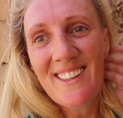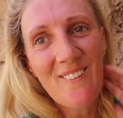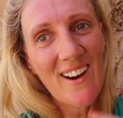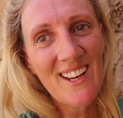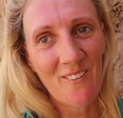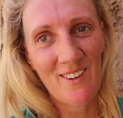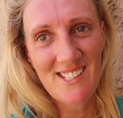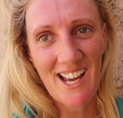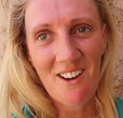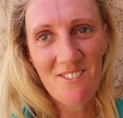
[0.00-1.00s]
you are going
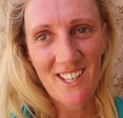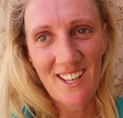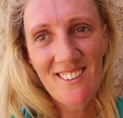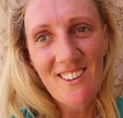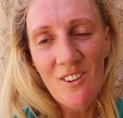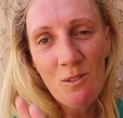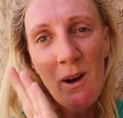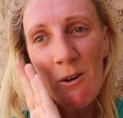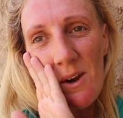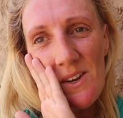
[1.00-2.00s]
to have to excuse
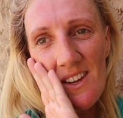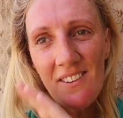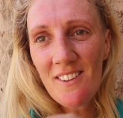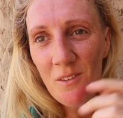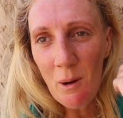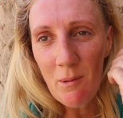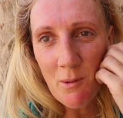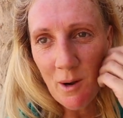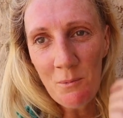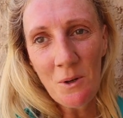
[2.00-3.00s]
my redness. That's
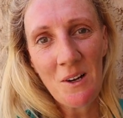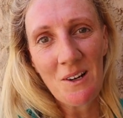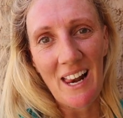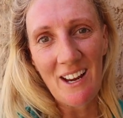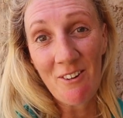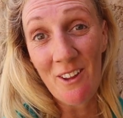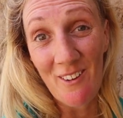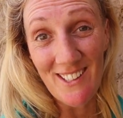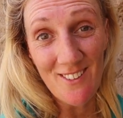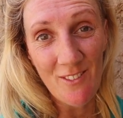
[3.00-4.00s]
probably what I'm going to look like for the
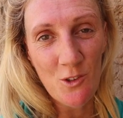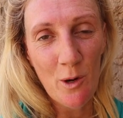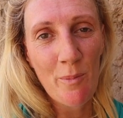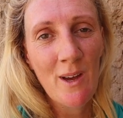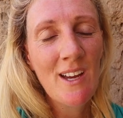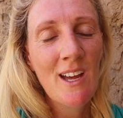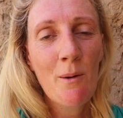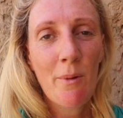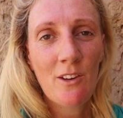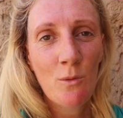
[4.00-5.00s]
rest of the trip.
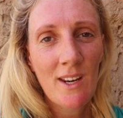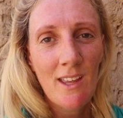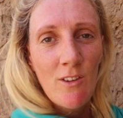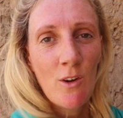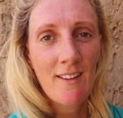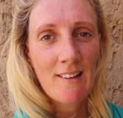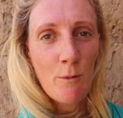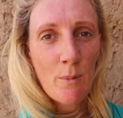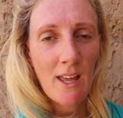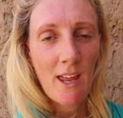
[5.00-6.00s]
But I just want to give you guys a
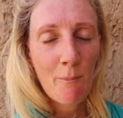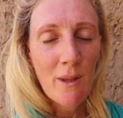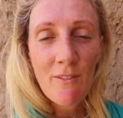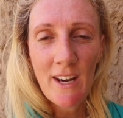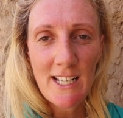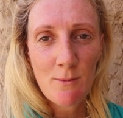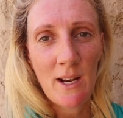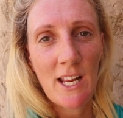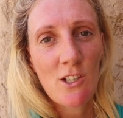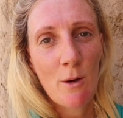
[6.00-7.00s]
little bit, bit of an
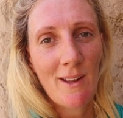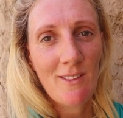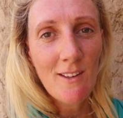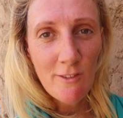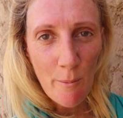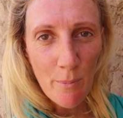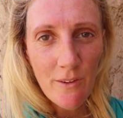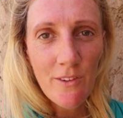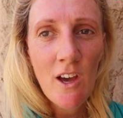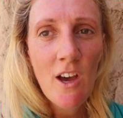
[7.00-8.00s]
explanation about these
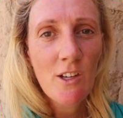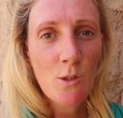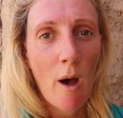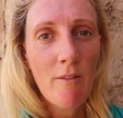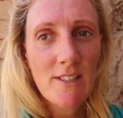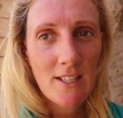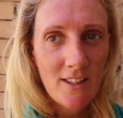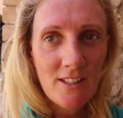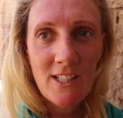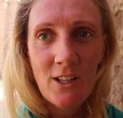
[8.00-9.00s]
temples. So obviously
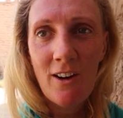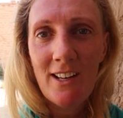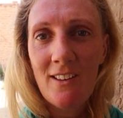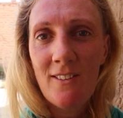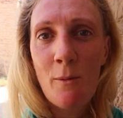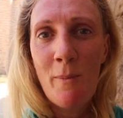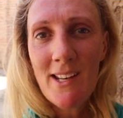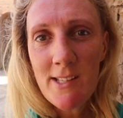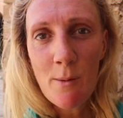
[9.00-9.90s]
the ziggurat is the main